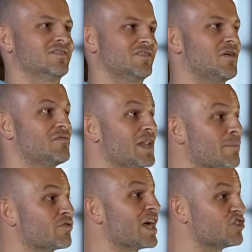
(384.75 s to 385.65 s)
of
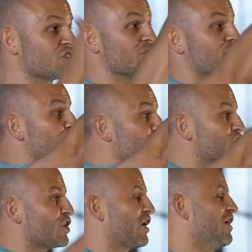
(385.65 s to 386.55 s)
liberation, of
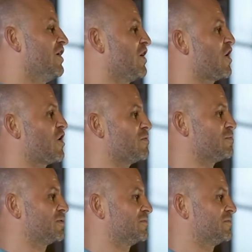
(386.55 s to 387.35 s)
future hope.